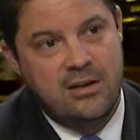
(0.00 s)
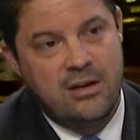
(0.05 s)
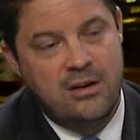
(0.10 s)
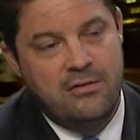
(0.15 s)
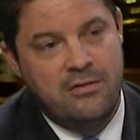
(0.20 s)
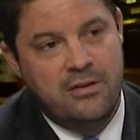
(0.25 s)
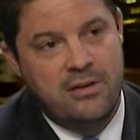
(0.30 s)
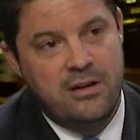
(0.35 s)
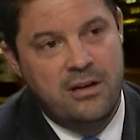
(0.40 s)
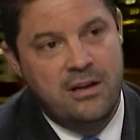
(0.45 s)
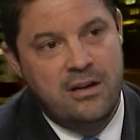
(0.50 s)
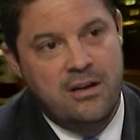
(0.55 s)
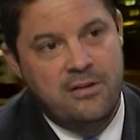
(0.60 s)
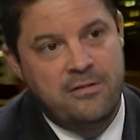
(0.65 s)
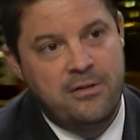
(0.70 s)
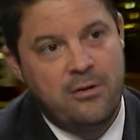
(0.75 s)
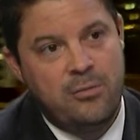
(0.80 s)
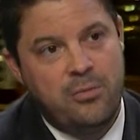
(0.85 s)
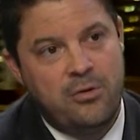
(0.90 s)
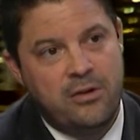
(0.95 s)
of an
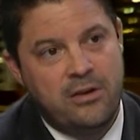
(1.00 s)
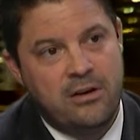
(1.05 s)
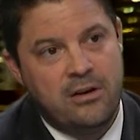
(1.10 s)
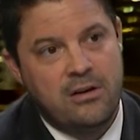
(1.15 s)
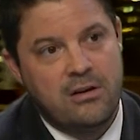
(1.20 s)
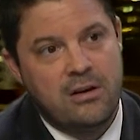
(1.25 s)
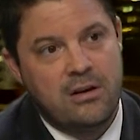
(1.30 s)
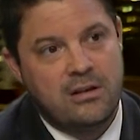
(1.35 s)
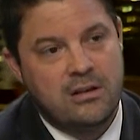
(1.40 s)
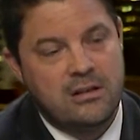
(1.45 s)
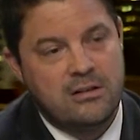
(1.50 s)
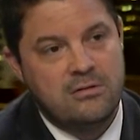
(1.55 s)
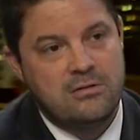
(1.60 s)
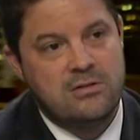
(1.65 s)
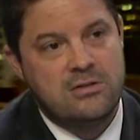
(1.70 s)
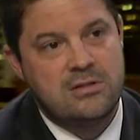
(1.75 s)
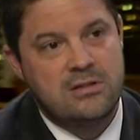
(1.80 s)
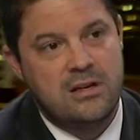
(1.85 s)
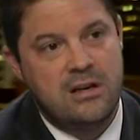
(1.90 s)
NFL player accused